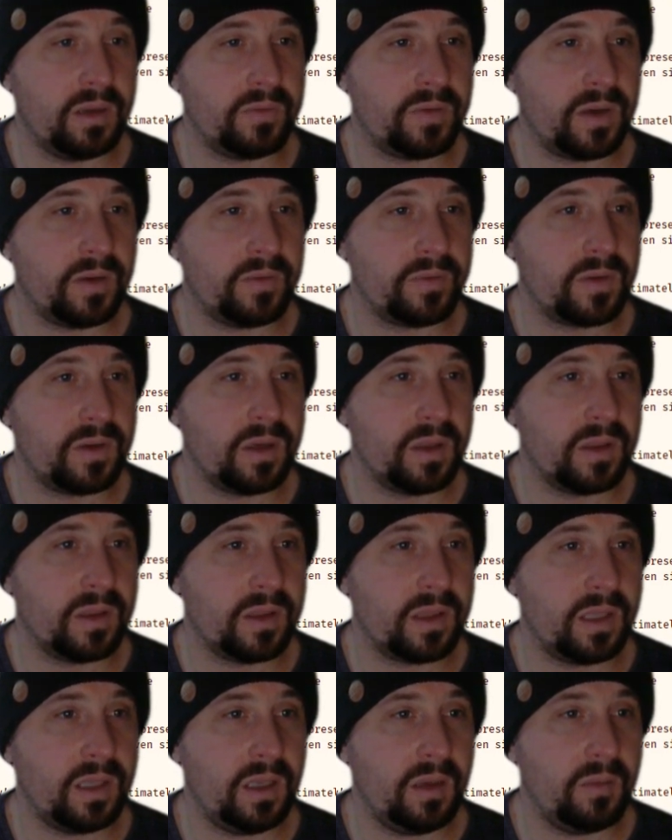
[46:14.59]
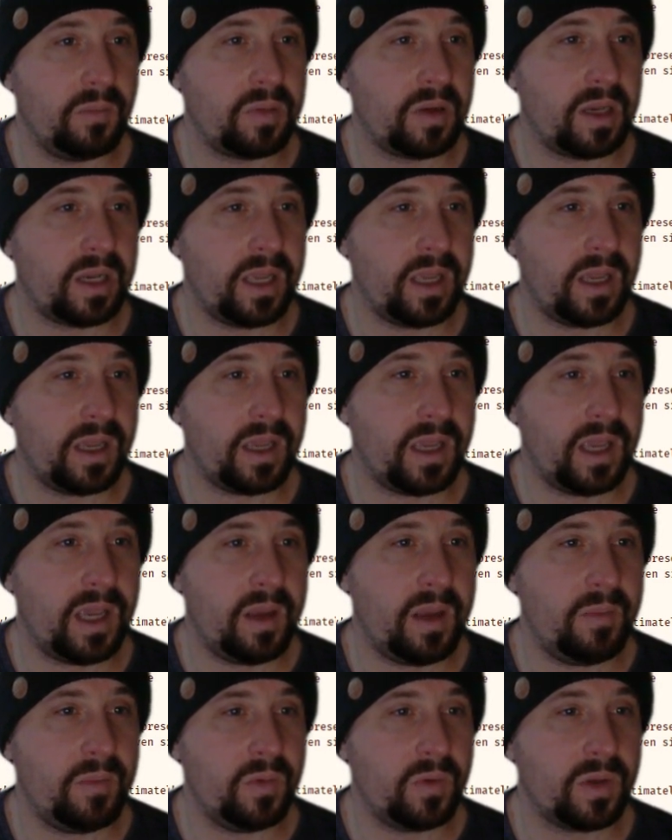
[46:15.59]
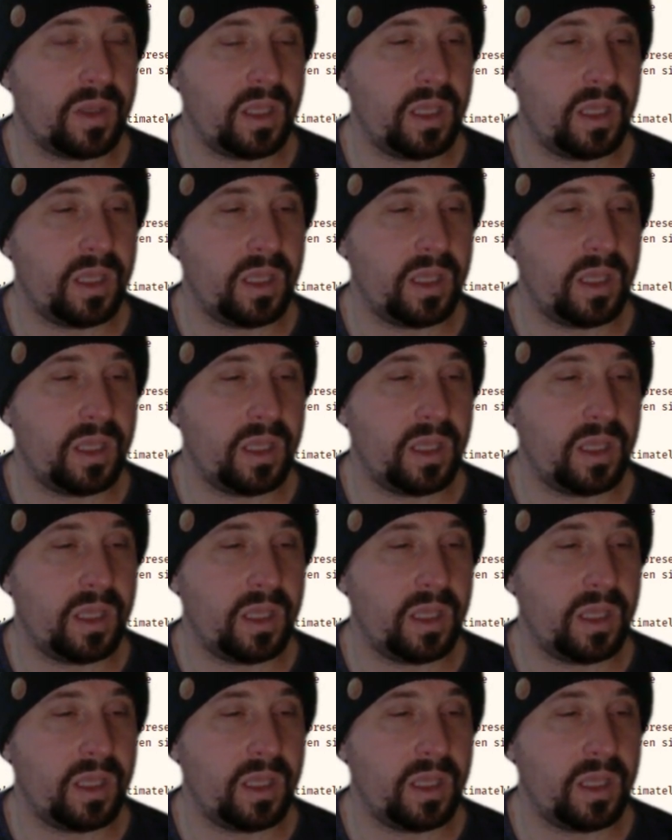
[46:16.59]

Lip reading: if I've got the player handbook